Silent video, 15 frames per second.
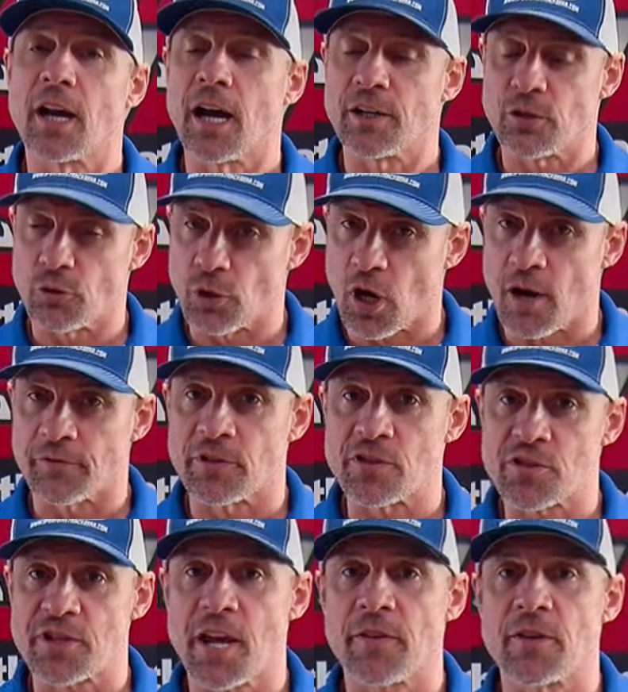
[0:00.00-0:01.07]
I don't often
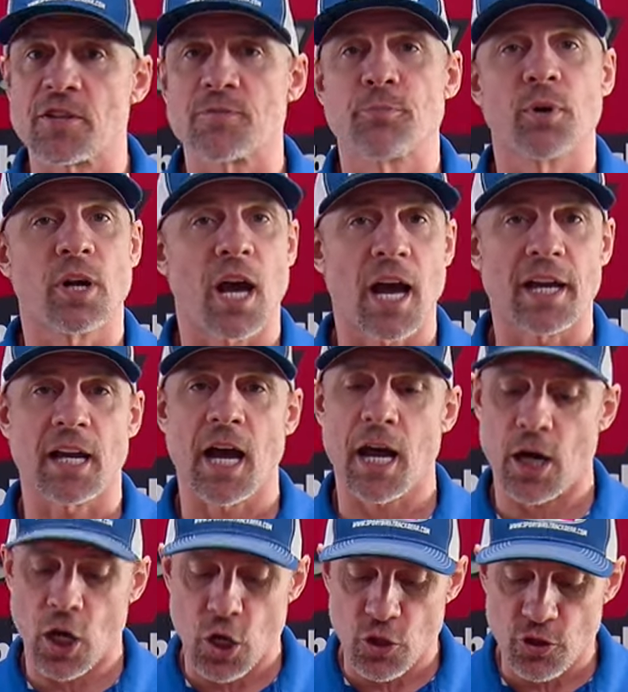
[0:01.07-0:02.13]
say this, but I
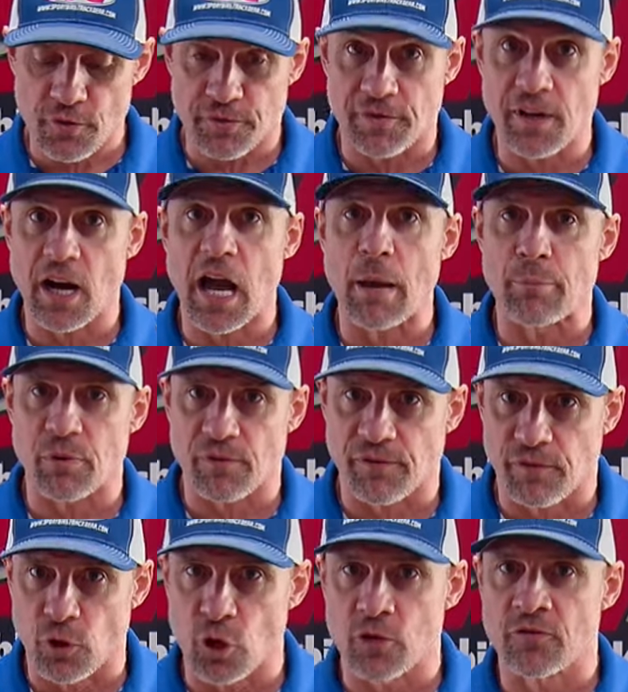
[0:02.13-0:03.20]
got the fit I
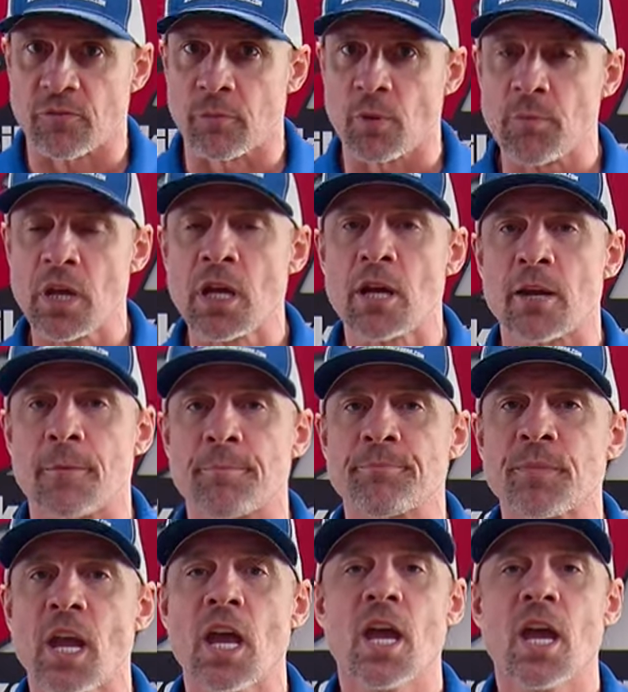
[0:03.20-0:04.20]
prefer from a medium,